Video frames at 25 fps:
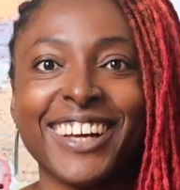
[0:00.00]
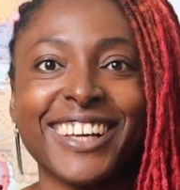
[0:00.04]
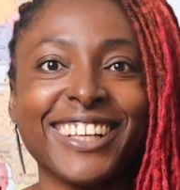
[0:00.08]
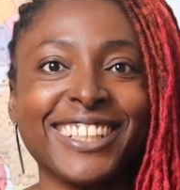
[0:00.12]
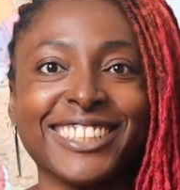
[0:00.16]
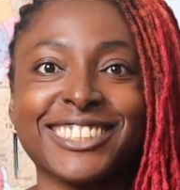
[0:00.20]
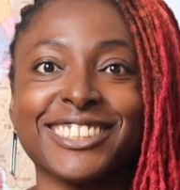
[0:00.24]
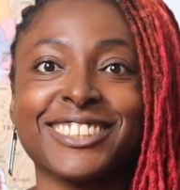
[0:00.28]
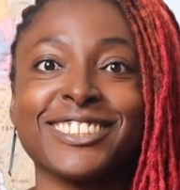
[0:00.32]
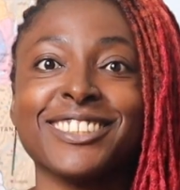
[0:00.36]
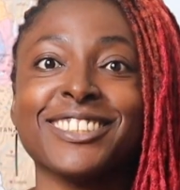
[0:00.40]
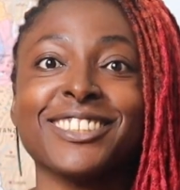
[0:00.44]

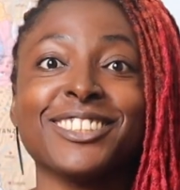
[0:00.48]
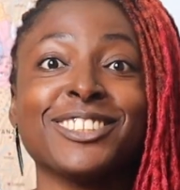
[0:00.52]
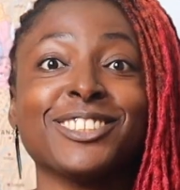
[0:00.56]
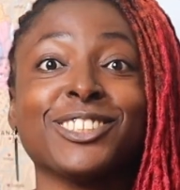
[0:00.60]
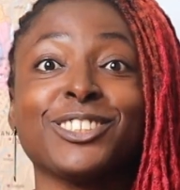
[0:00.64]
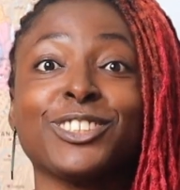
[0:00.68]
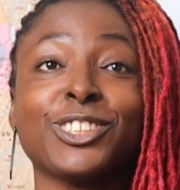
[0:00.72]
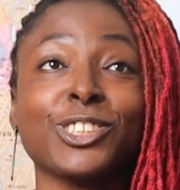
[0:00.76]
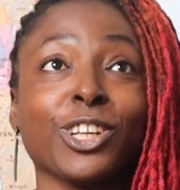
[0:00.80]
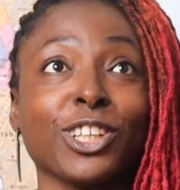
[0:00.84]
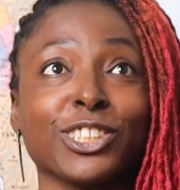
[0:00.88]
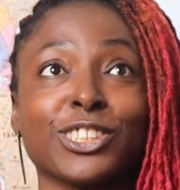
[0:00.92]
is
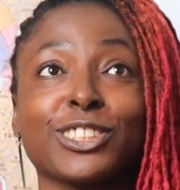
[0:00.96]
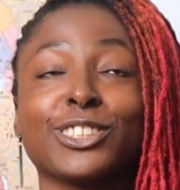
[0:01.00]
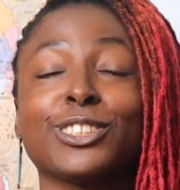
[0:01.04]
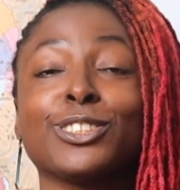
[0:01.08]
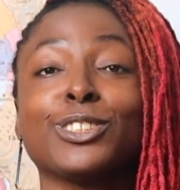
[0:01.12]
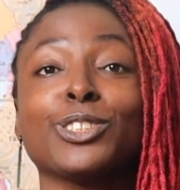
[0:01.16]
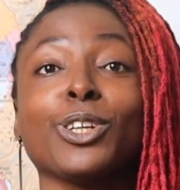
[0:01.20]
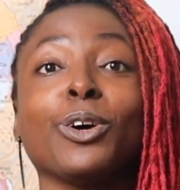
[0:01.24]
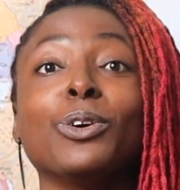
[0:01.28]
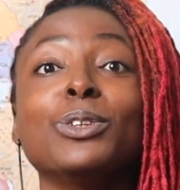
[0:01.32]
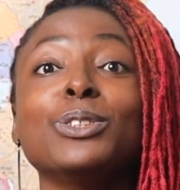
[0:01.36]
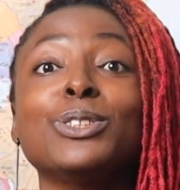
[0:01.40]
just
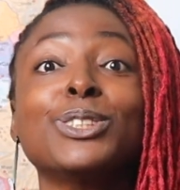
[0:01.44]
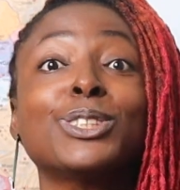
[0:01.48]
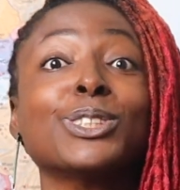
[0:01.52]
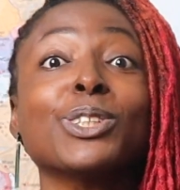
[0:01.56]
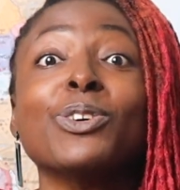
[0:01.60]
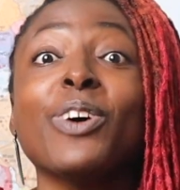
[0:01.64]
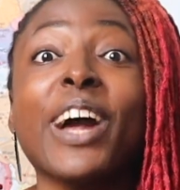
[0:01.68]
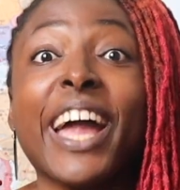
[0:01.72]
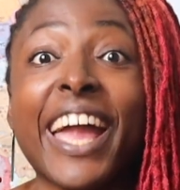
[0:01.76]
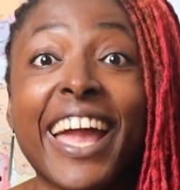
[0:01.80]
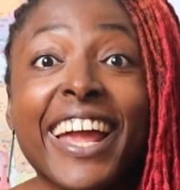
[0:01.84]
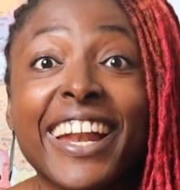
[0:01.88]
don't do
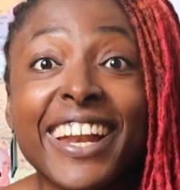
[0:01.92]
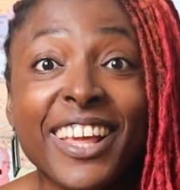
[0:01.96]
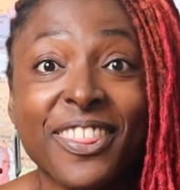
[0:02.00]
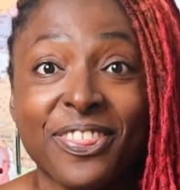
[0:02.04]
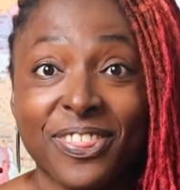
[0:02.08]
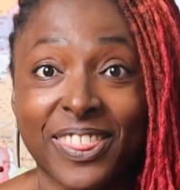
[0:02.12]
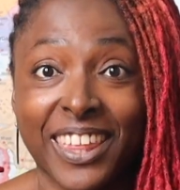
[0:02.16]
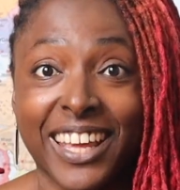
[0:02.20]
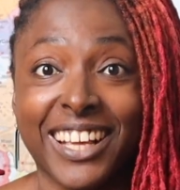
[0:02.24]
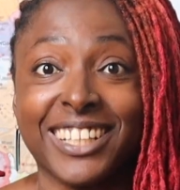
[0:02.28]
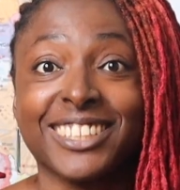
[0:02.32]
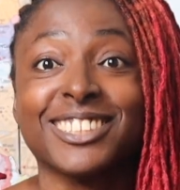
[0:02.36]

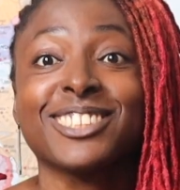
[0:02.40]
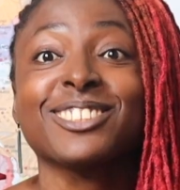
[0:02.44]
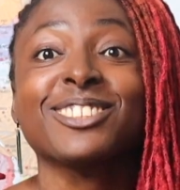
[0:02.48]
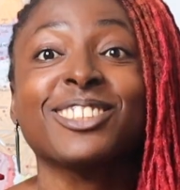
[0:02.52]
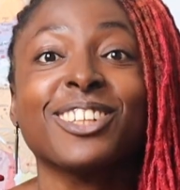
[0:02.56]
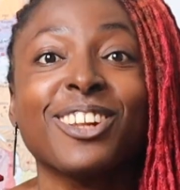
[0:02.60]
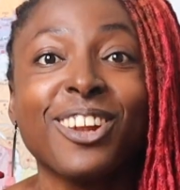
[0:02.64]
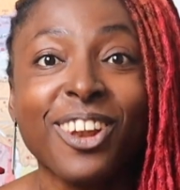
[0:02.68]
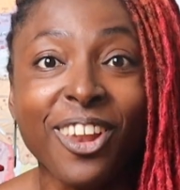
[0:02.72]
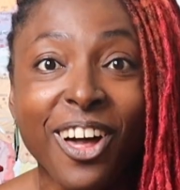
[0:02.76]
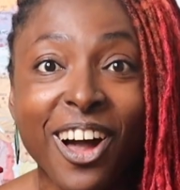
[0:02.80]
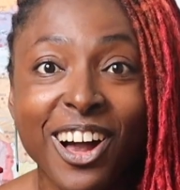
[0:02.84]
anything to
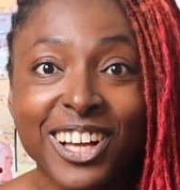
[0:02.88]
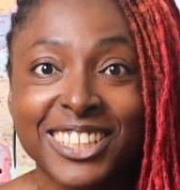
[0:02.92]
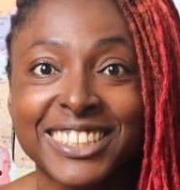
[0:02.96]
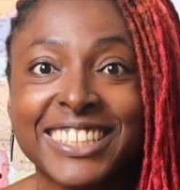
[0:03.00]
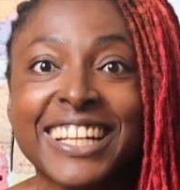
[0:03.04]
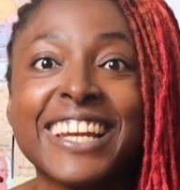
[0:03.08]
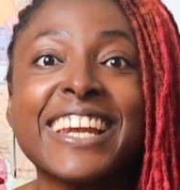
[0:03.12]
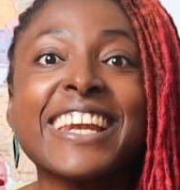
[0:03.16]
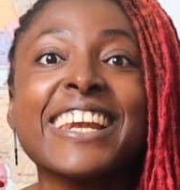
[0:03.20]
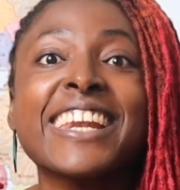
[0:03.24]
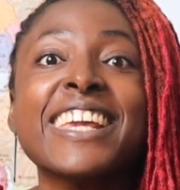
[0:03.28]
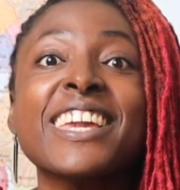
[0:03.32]
the locks,
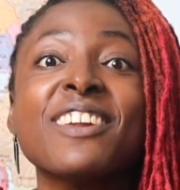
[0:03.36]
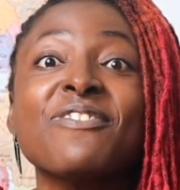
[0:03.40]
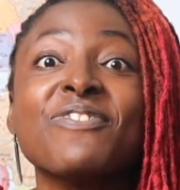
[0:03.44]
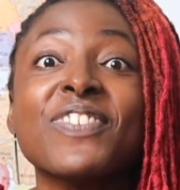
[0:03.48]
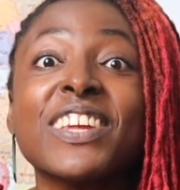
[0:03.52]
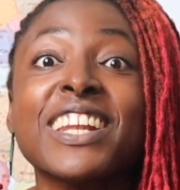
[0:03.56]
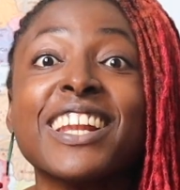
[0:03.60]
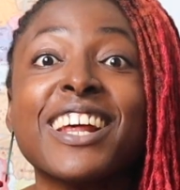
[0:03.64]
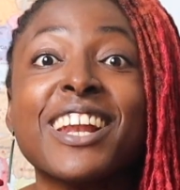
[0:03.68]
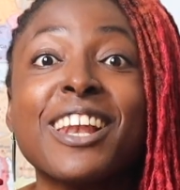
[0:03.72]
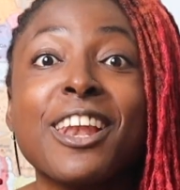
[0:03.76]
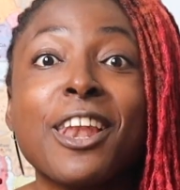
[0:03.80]
leave
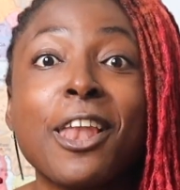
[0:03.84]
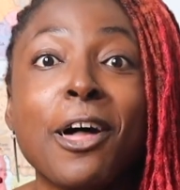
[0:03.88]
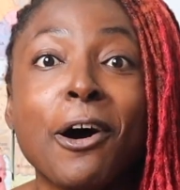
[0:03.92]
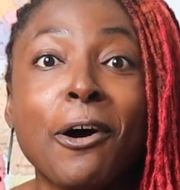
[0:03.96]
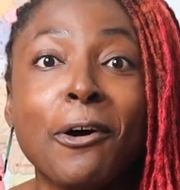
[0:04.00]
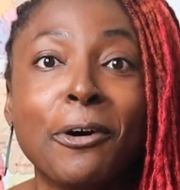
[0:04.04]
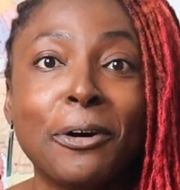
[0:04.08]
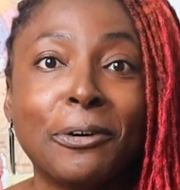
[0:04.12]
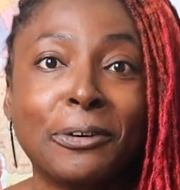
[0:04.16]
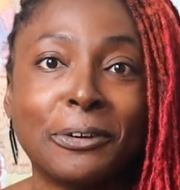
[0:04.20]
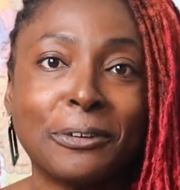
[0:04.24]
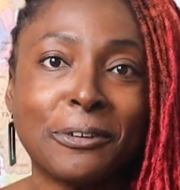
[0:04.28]
it
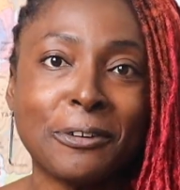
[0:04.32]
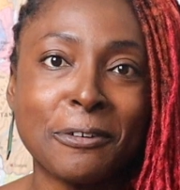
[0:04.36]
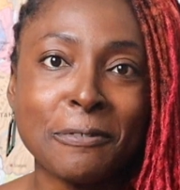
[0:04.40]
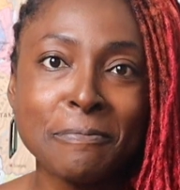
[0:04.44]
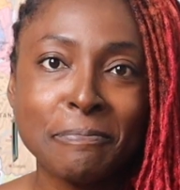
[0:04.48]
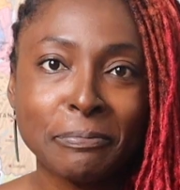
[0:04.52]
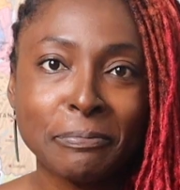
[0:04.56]
alone.